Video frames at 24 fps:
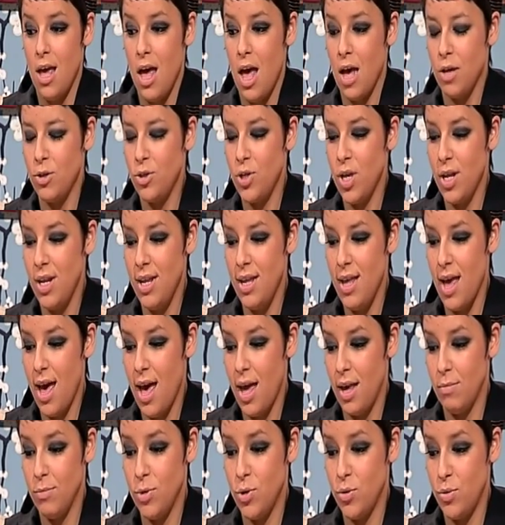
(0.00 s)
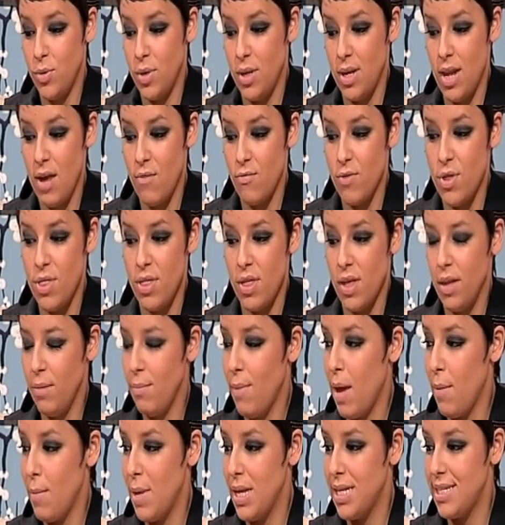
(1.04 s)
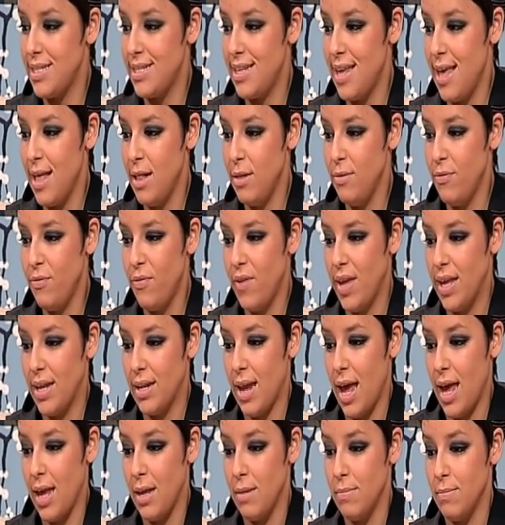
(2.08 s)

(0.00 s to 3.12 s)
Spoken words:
actually I'm doing everything by myself, and